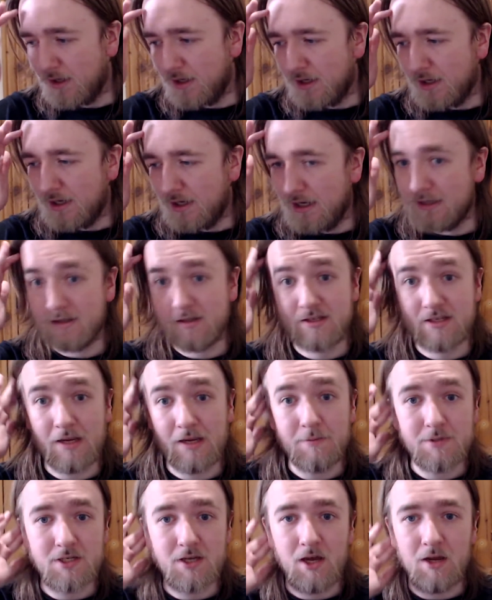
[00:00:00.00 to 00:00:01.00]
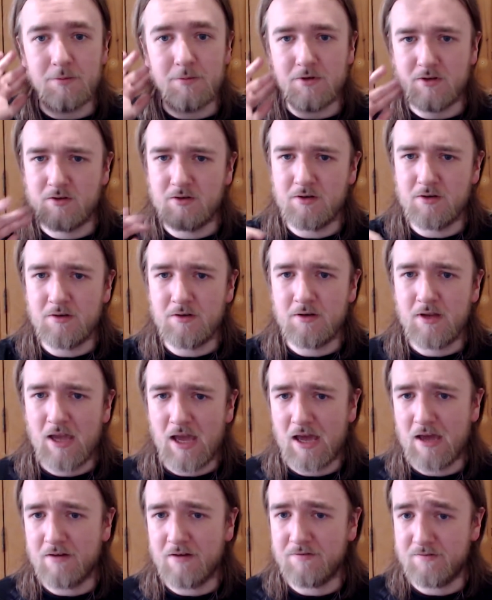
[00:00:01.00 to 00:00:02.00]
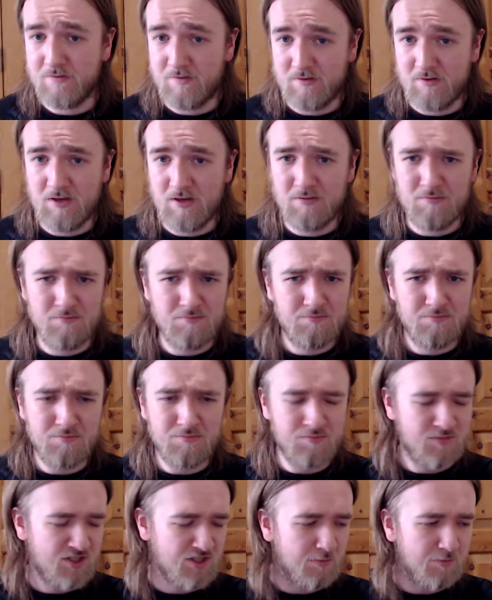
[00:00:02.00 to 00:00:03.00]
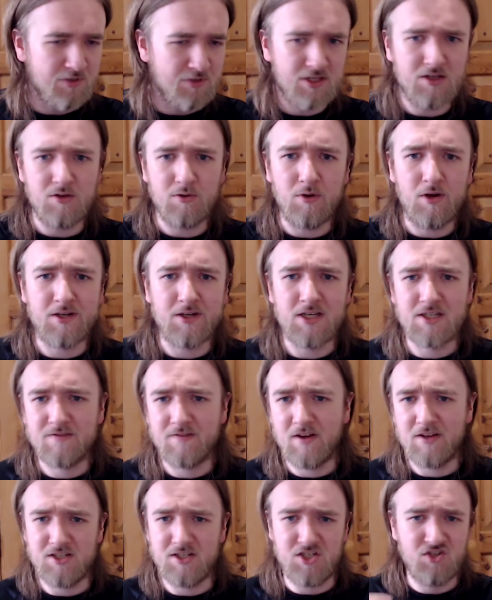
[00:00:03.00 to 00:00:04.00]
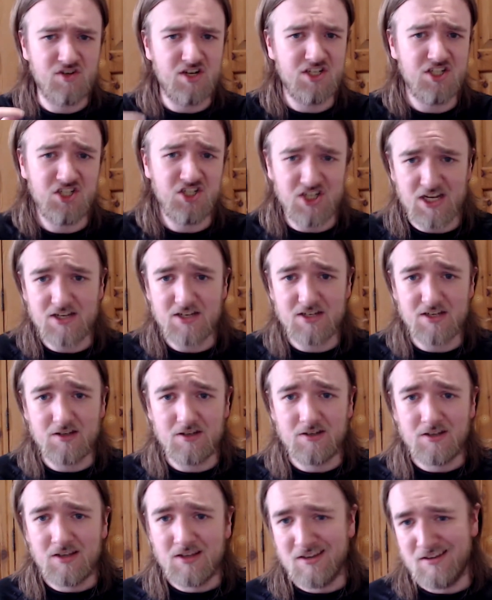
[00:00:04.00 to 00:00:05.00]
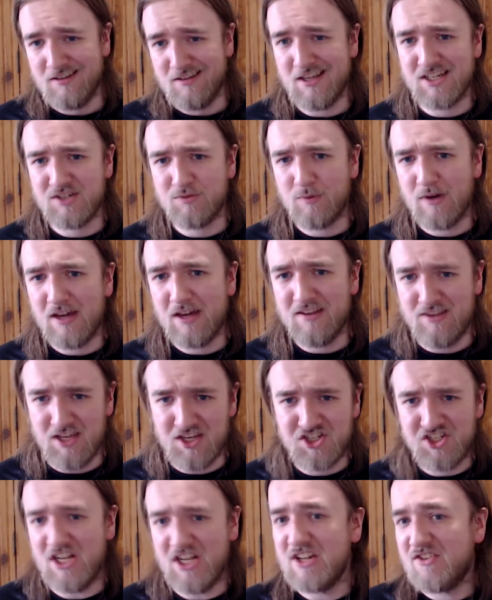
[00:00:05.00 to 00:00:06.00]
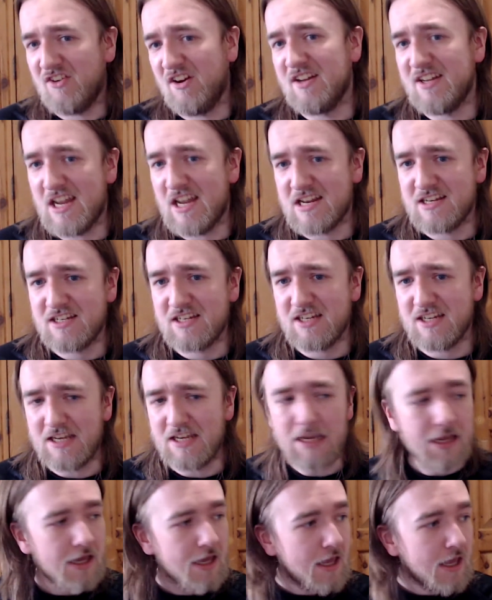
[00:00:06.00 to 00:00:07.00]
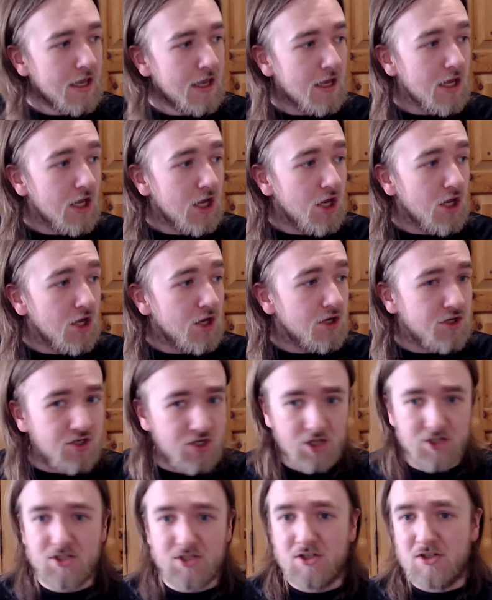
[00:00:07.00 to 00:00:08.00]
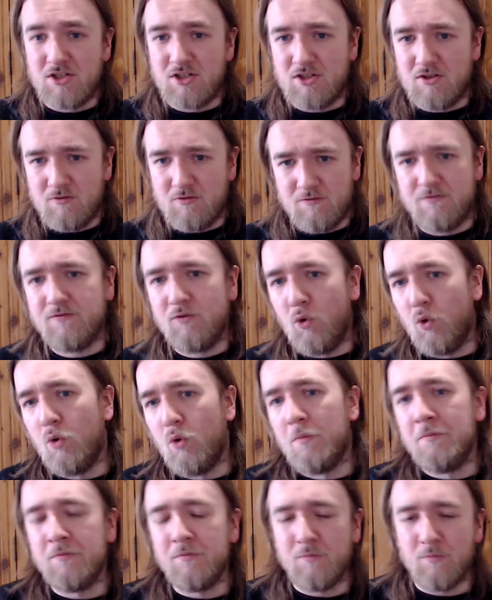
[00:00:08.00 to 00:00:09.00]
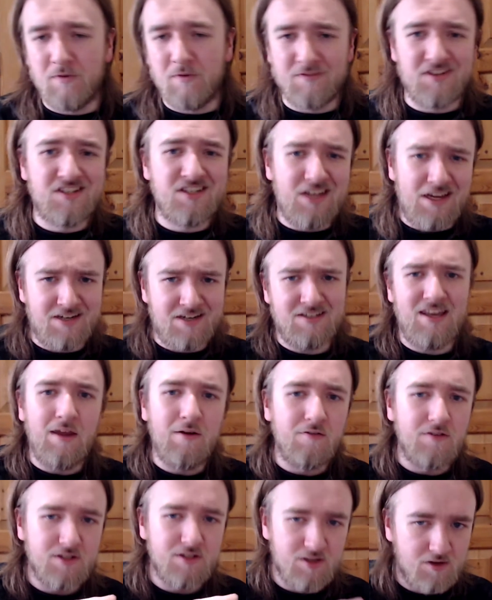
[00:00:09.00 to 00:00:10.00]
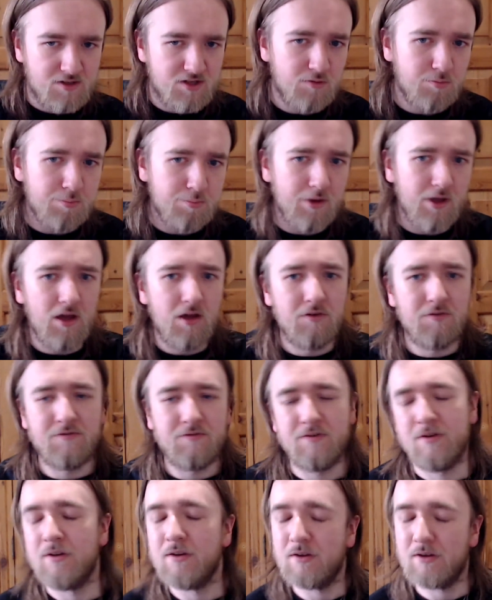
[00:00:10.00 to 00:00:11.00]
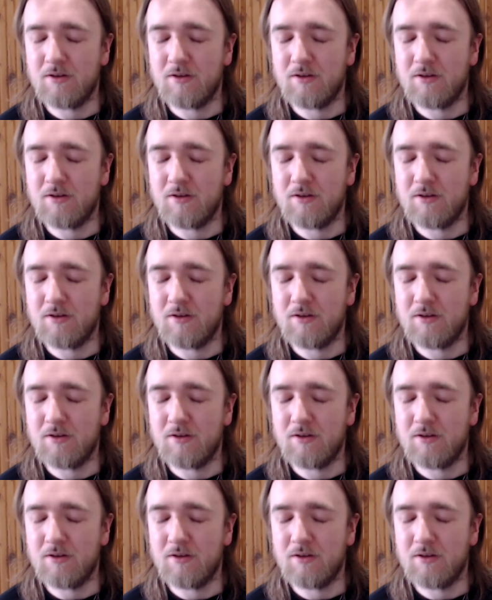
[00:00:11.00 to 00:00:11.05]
At the same time, you can have somebody who identifies as transgender. That's where their gender identity doesn't conform with the sex they were assigned at birth.